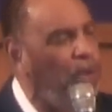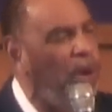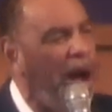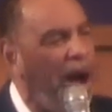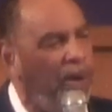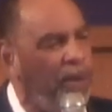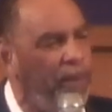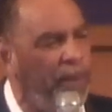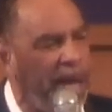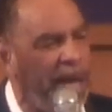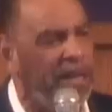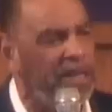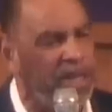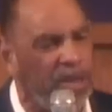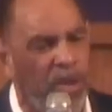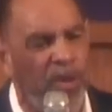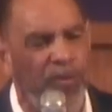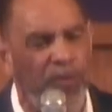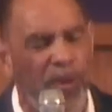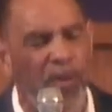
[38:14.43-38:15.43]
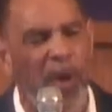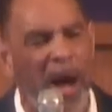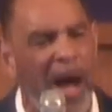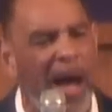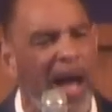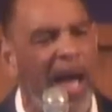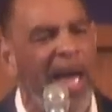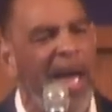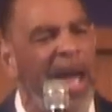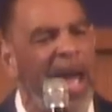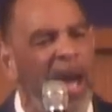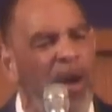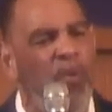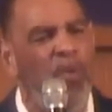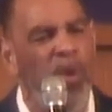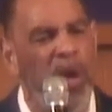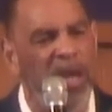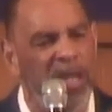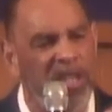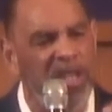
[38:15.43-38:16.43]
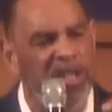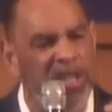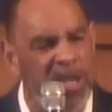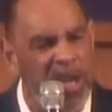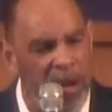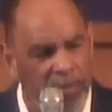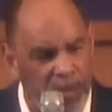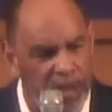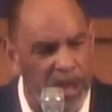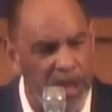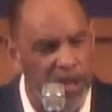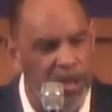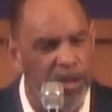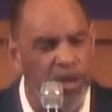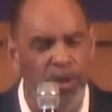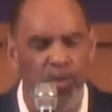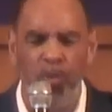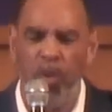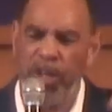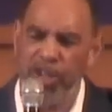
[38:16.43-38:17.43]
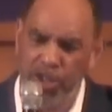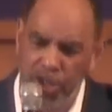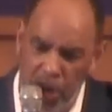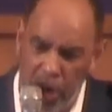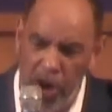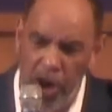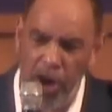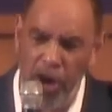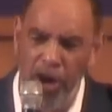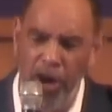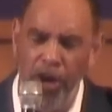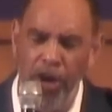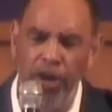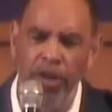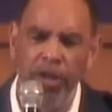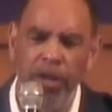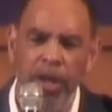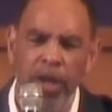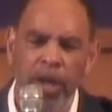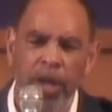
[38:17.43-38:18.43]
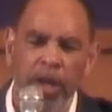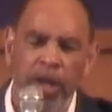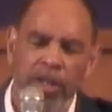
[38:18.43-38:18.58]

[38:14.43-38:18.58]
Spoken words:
for a while. We've been out of school for a while. And we're tempted to return